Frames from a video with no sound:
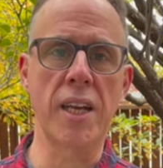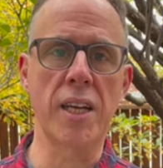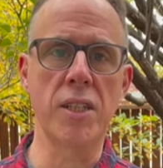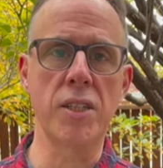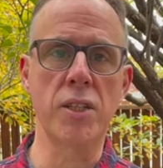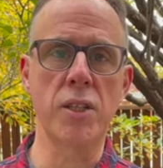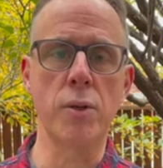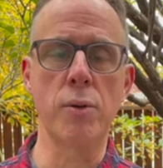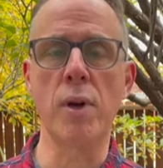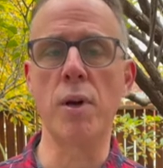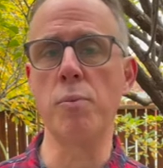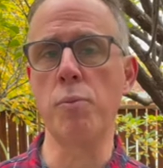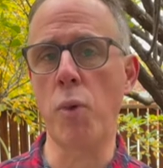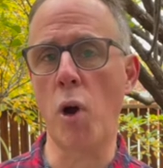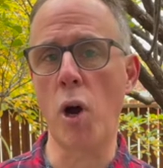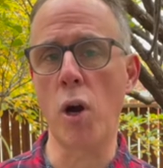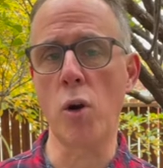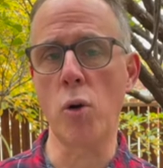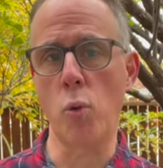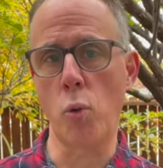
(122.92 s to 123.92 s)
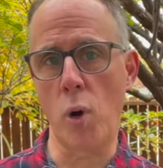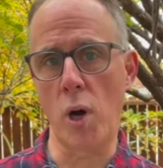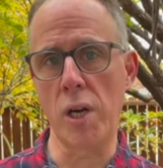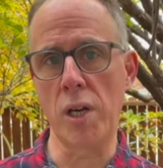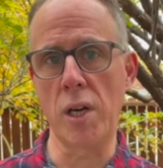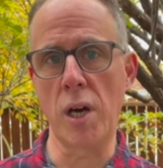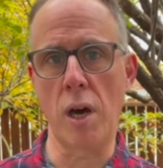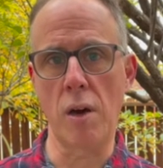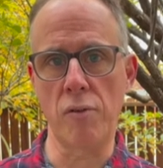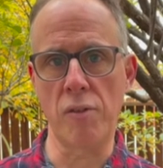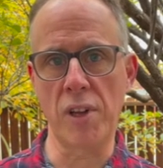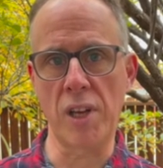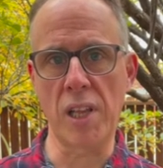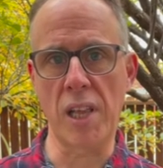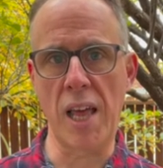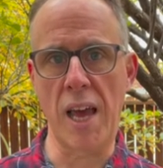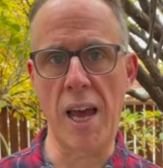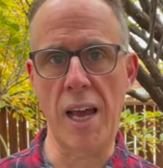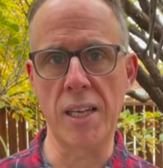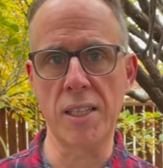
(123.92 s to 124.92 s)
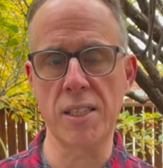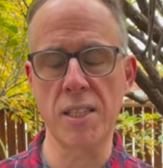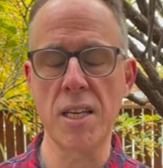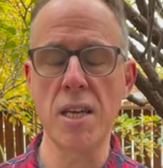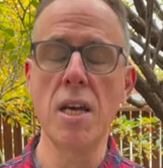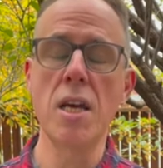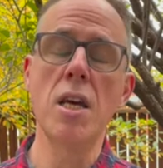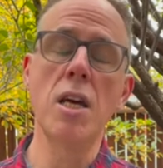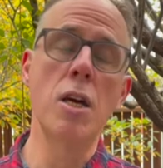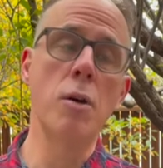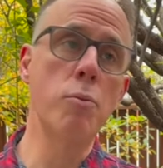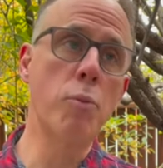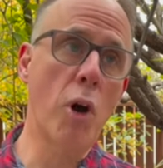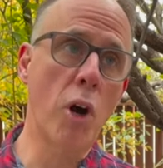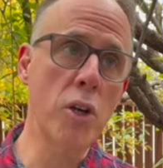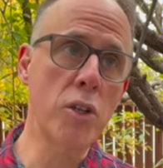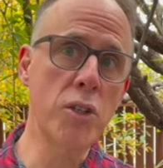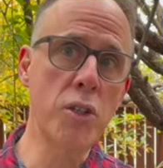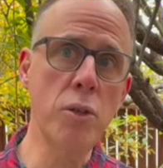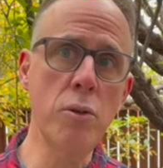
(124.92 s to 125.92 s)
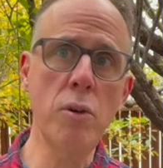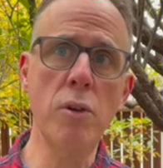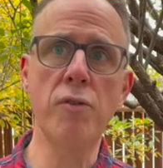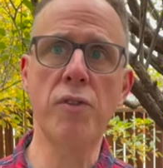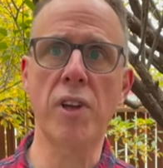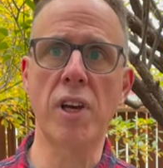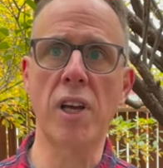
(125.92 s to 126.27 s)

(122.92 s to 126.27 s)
into in part one of the class. In part two of the